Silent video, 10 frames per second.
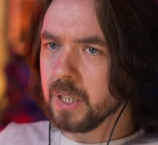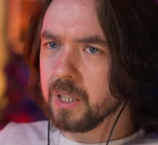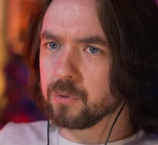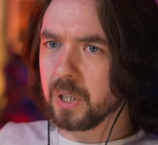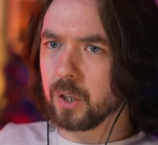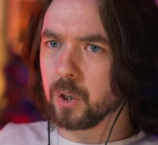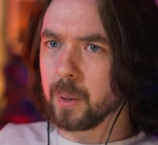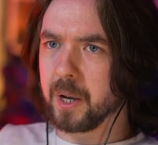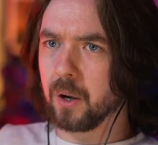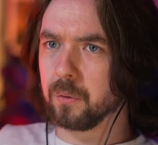really good
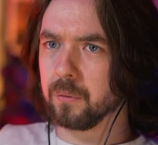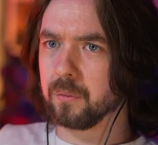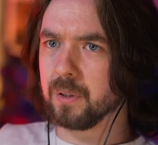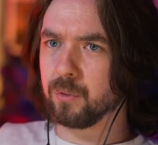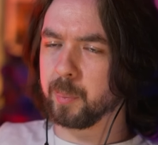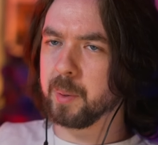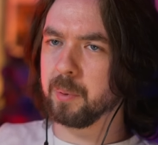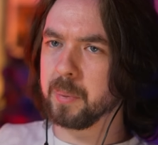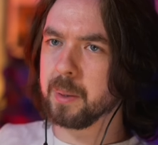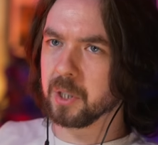about, even though people
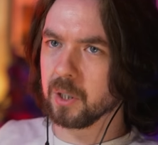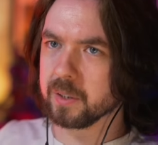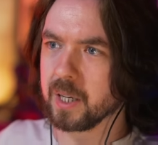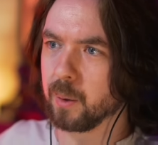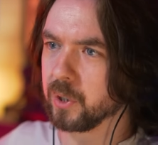meme it all the time,